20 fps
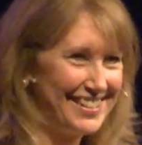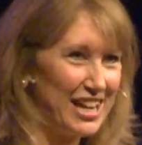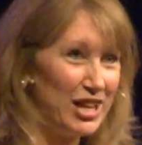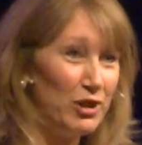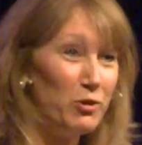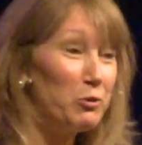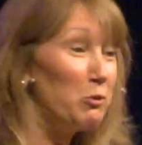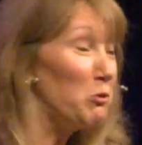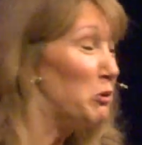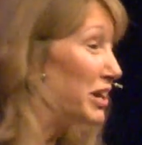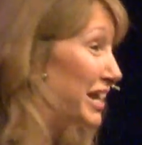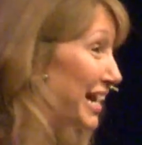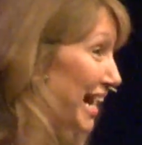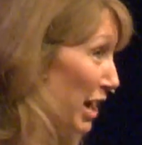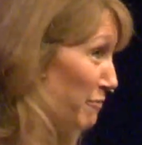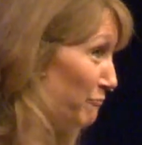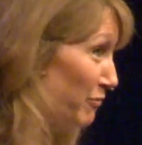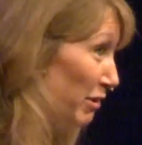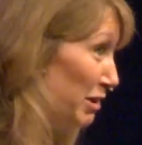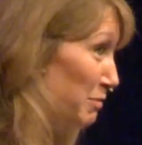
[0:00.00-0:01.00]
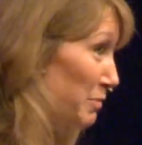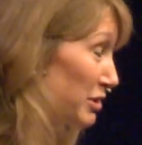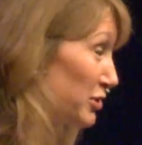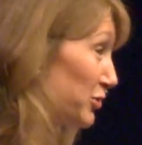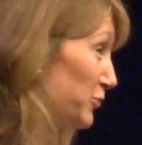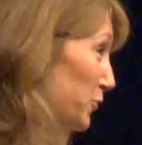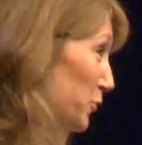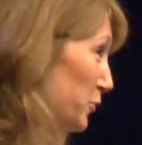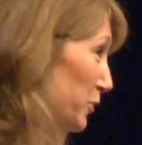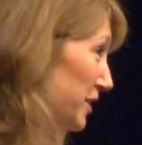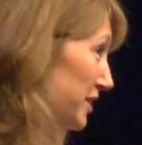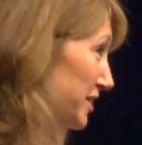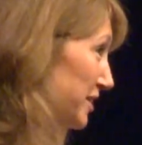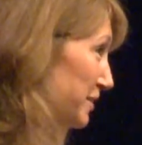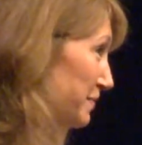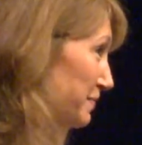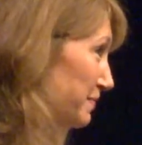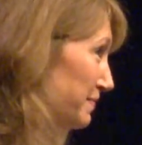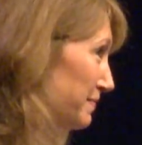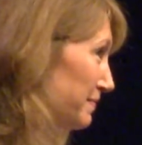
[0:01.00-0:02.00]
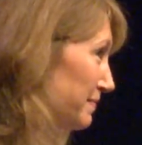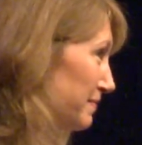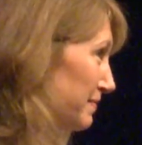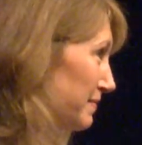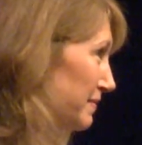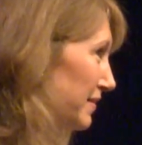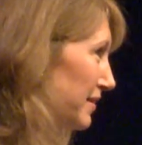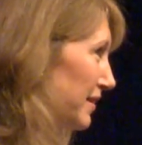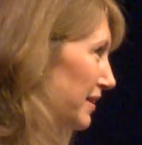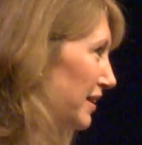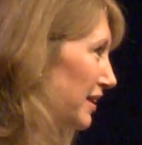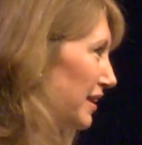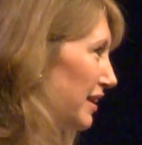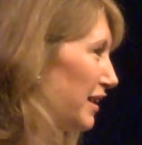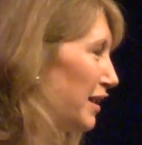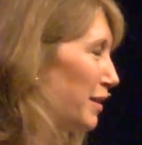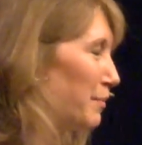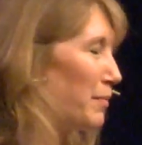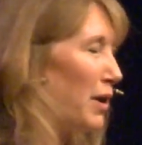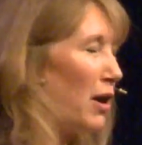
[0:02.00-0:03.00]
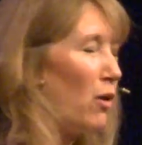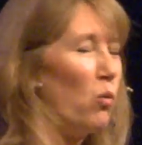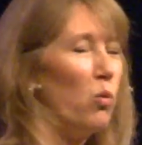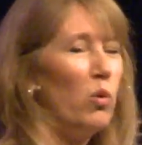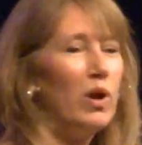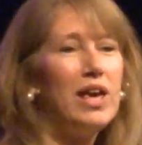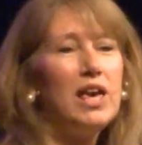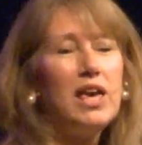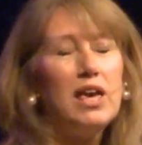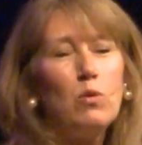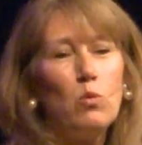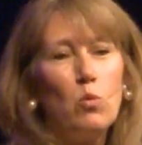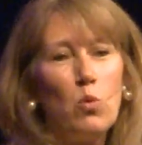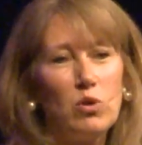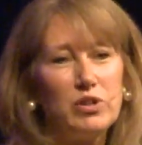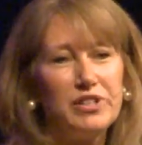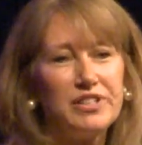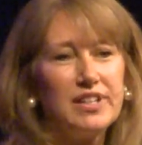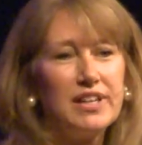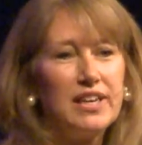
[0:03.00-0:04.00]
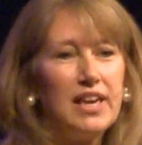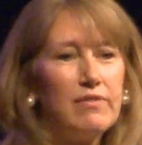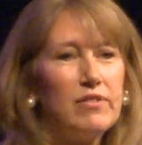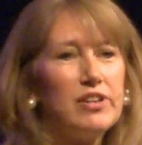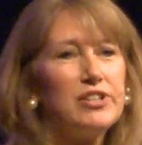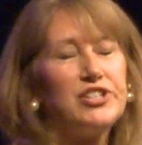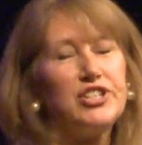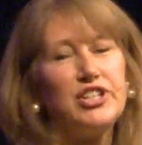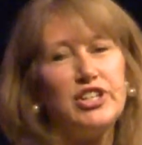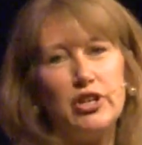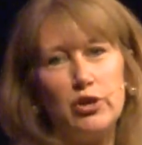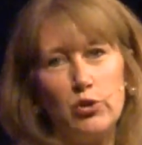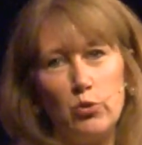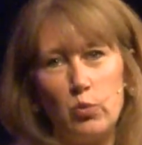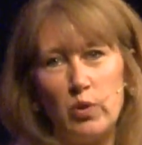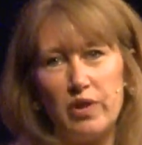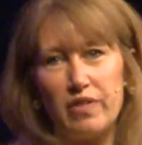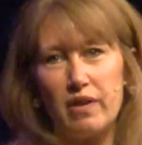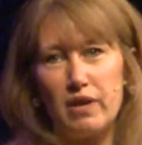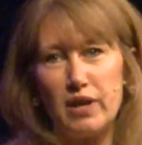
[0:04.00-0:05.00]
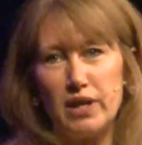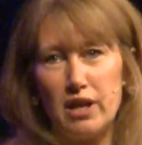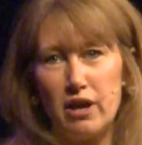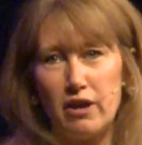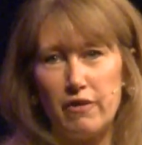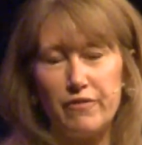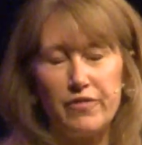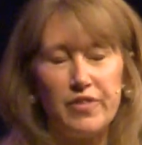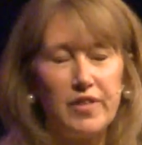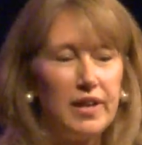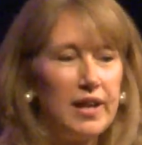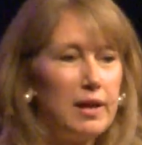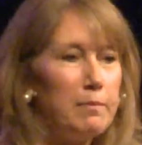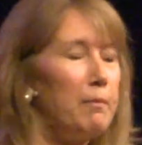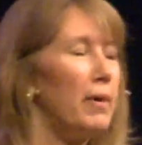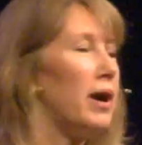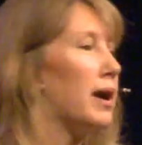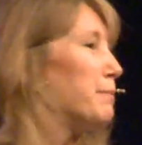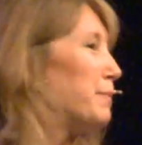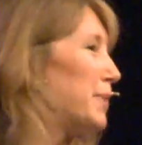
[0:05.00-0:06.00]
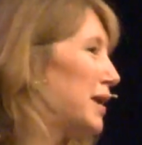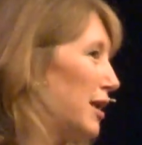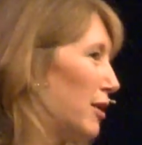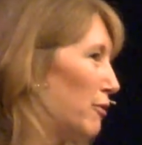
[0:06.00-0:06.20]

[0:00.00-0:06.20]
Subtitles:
you're not going to get very much for it. But we want to give it to you with our love, that it might be